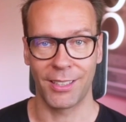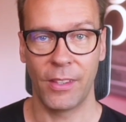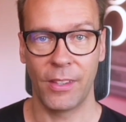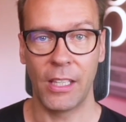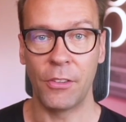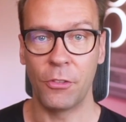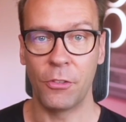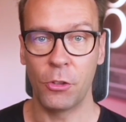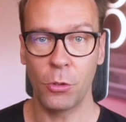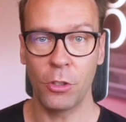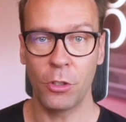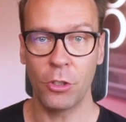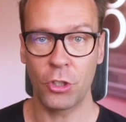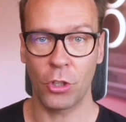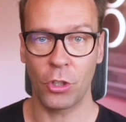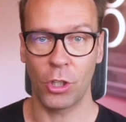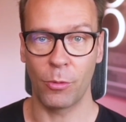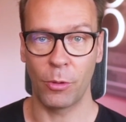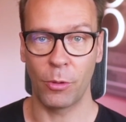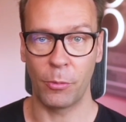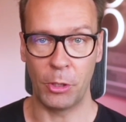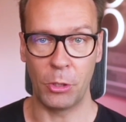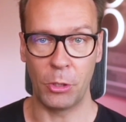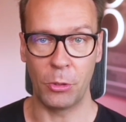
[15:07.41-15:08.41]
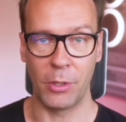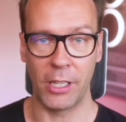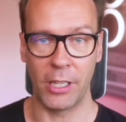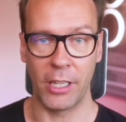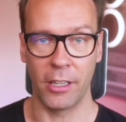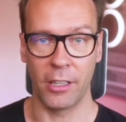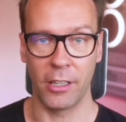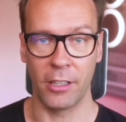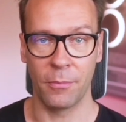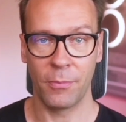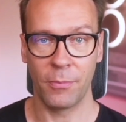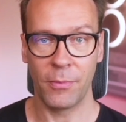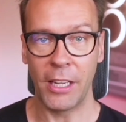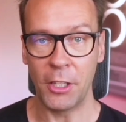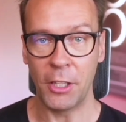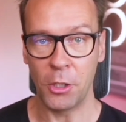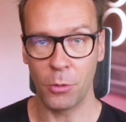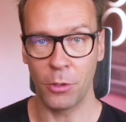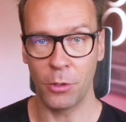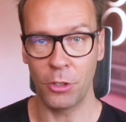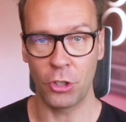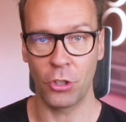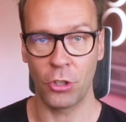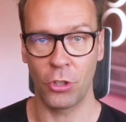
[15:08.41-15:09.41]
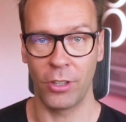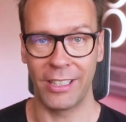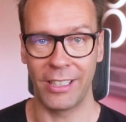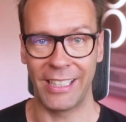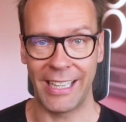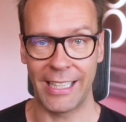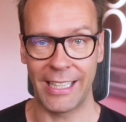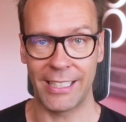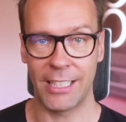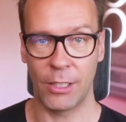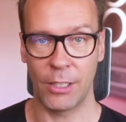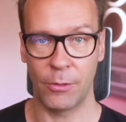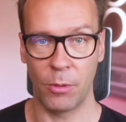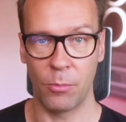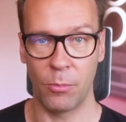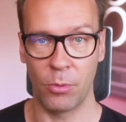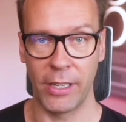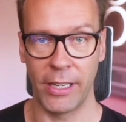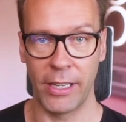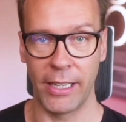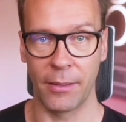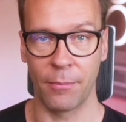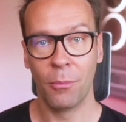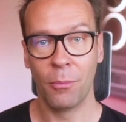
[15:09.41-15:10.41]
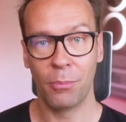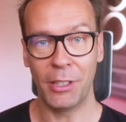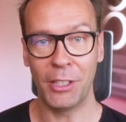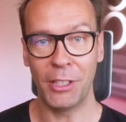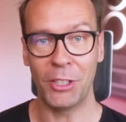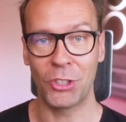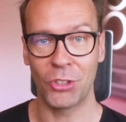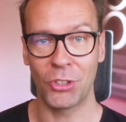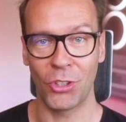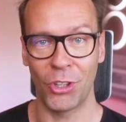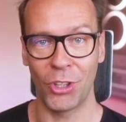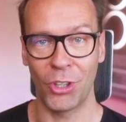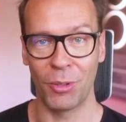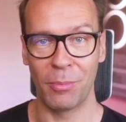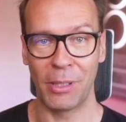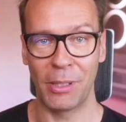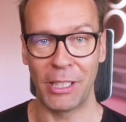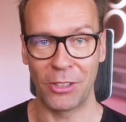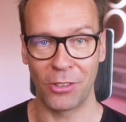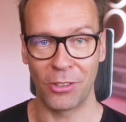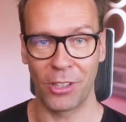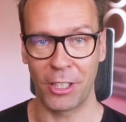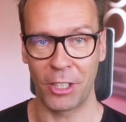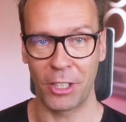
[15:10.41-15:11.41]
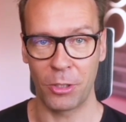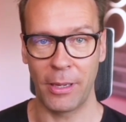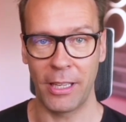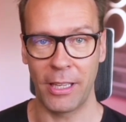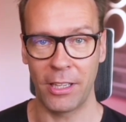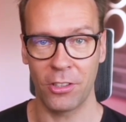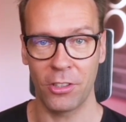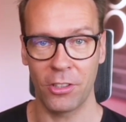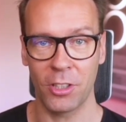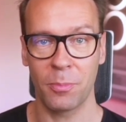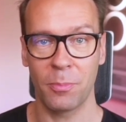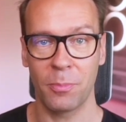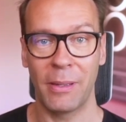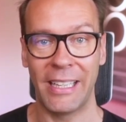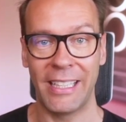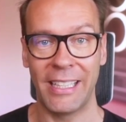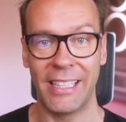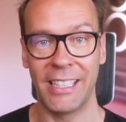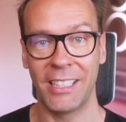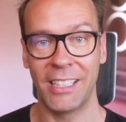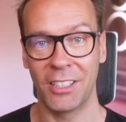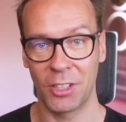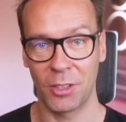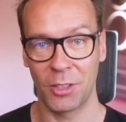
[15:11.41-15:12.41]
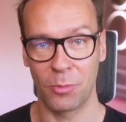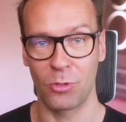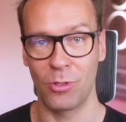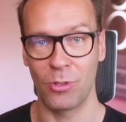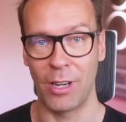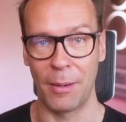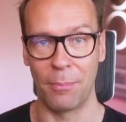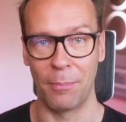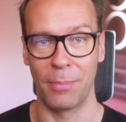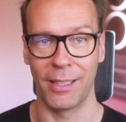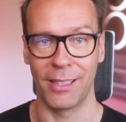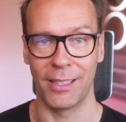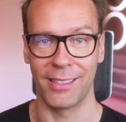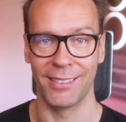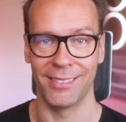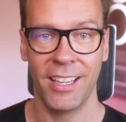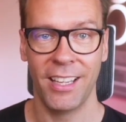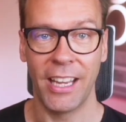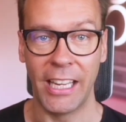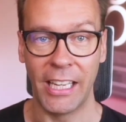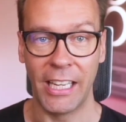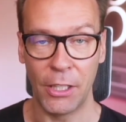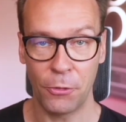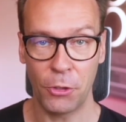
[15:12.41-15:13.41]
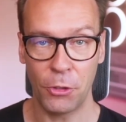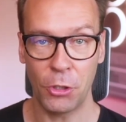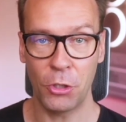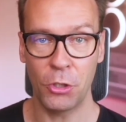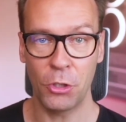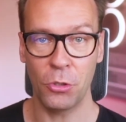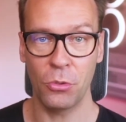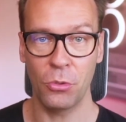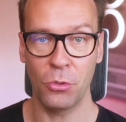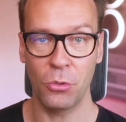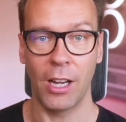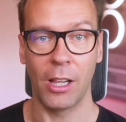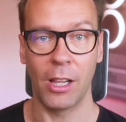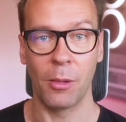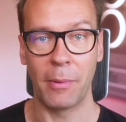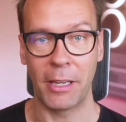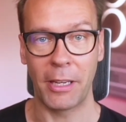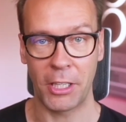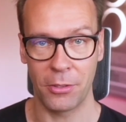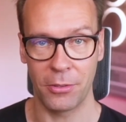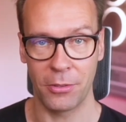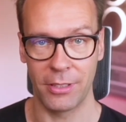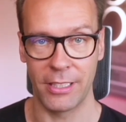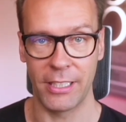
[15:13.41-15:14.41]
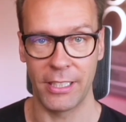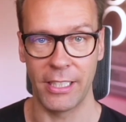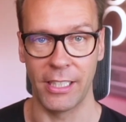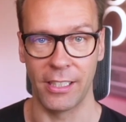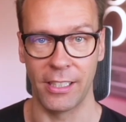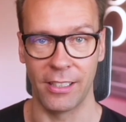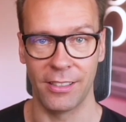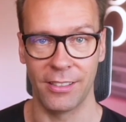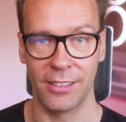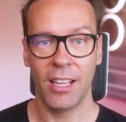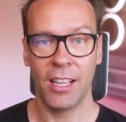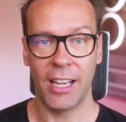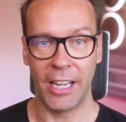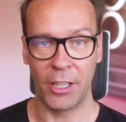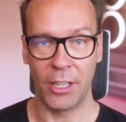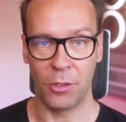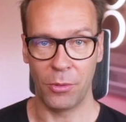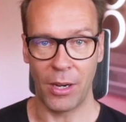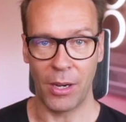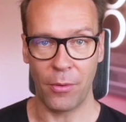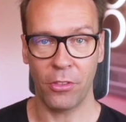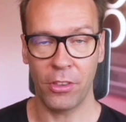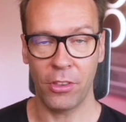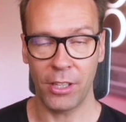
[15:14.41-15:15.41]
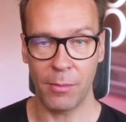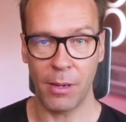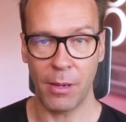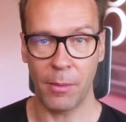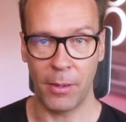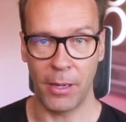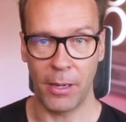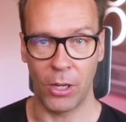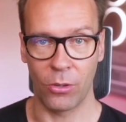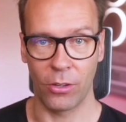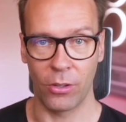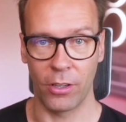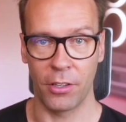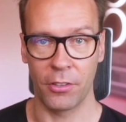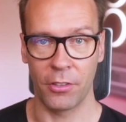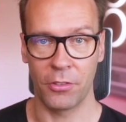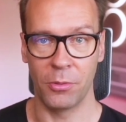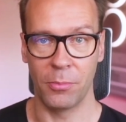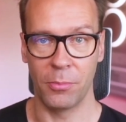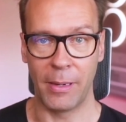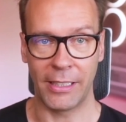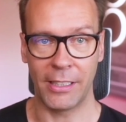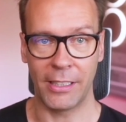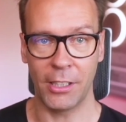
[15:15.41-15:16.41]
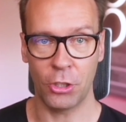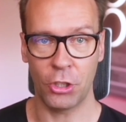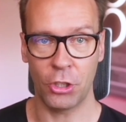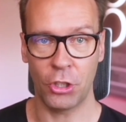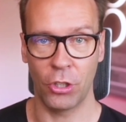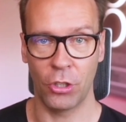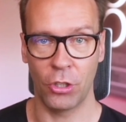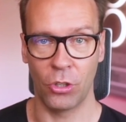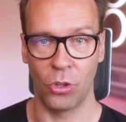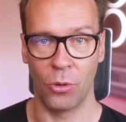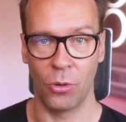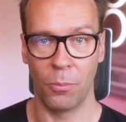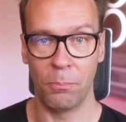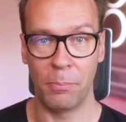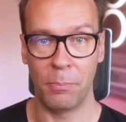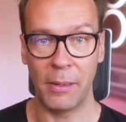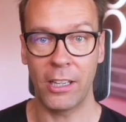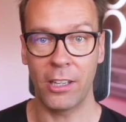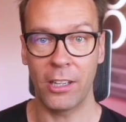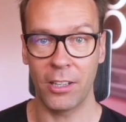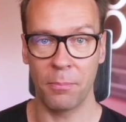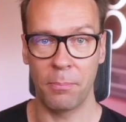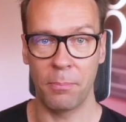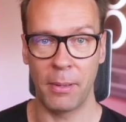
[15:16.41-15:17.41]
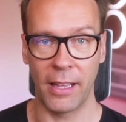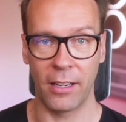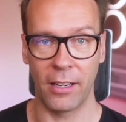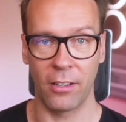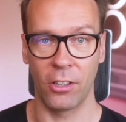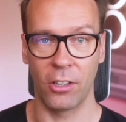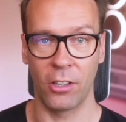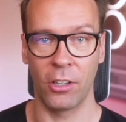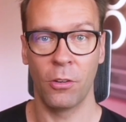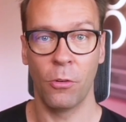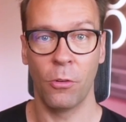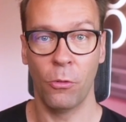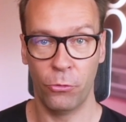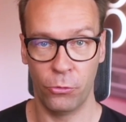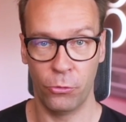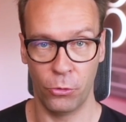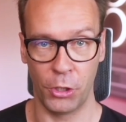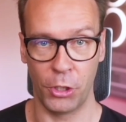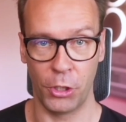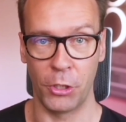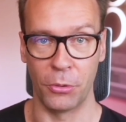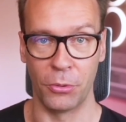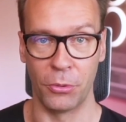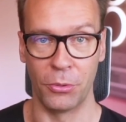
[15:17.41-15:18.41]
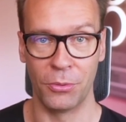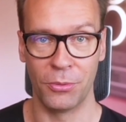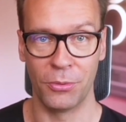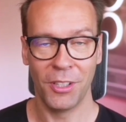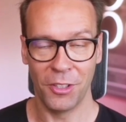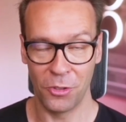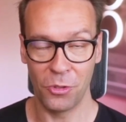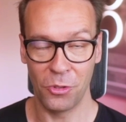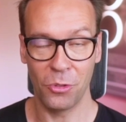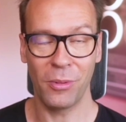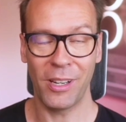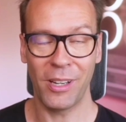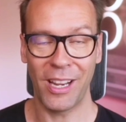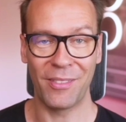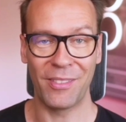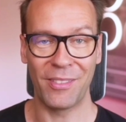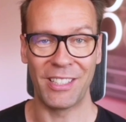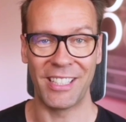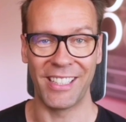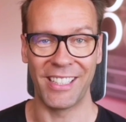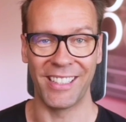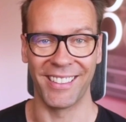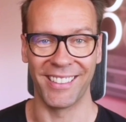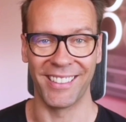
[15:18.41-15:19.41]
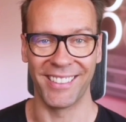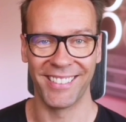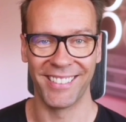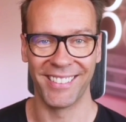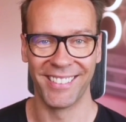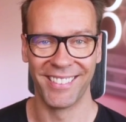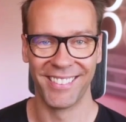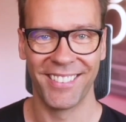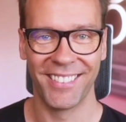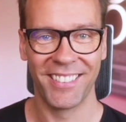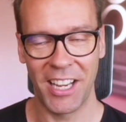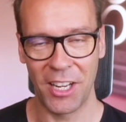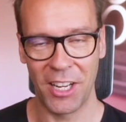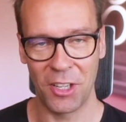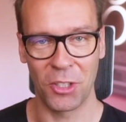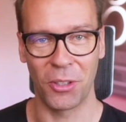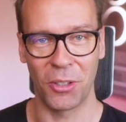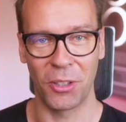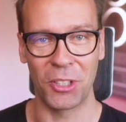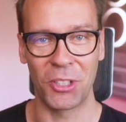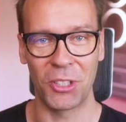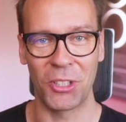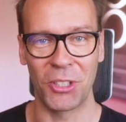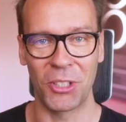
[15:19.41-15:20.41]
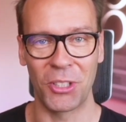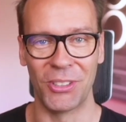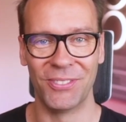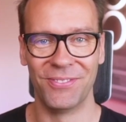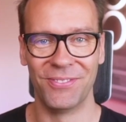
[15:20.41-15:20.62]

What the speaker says: If you enjoy what we do here and you enjoy the guests that we bring, please join $1 Million Creators by hitting the subscribe button. And if you do, I'll make you a deal. I do everything in my power to make this show bigger and better for you. Do we have a deal? Enjoy the show.